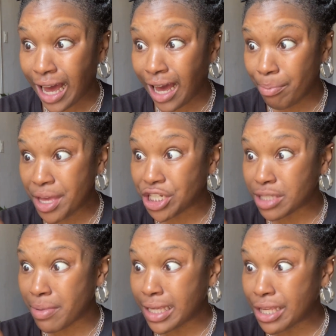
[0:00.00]
a bitch
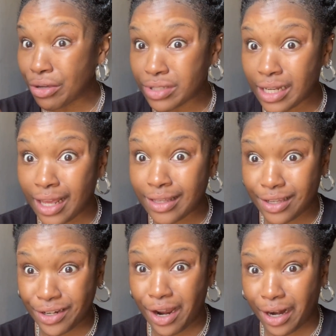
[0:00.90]
has been using it,
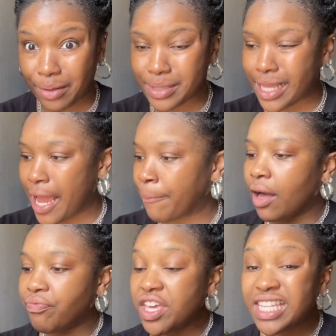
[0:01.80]
you know what I'm saying?
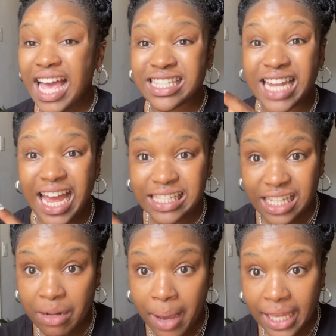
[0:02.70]
This has
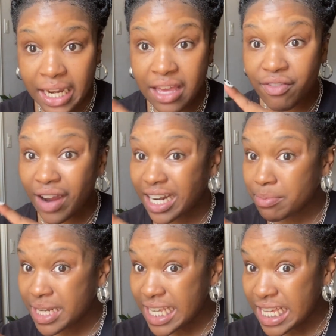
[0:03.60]
niacinamide in it,
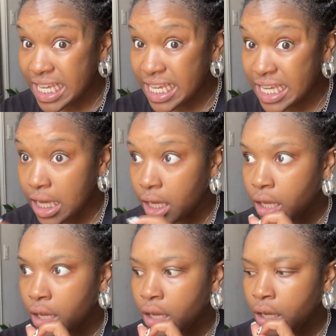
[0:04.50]
vitamin E,
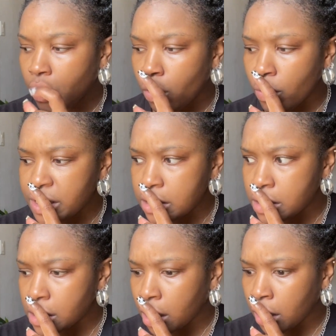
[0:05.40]
or was it
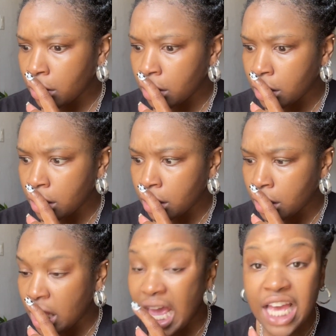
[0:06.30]
C?
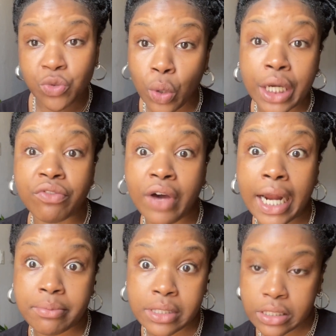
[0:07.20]
It has one of the
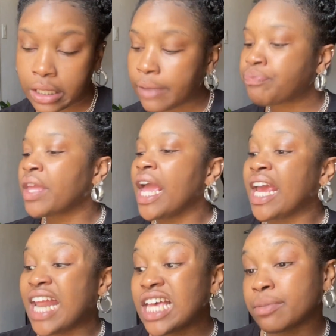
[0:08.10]
vitamins in it.
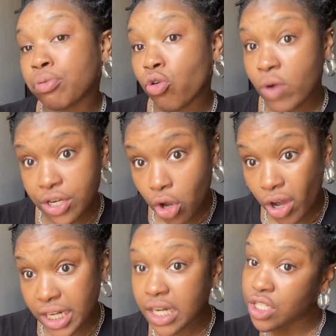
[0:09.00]
And it has a proretinol
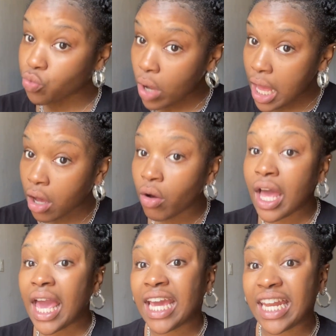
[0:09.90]
in it as well.
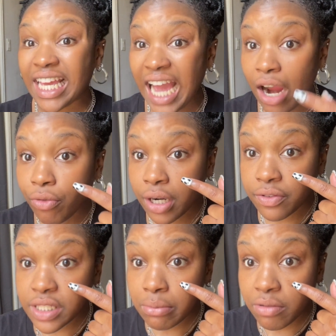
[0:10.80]
And it got rid of
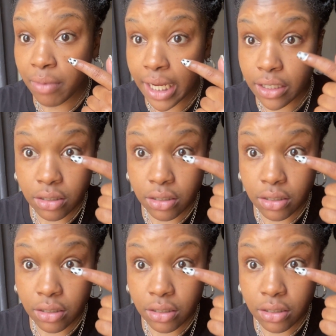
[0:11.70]
some of my,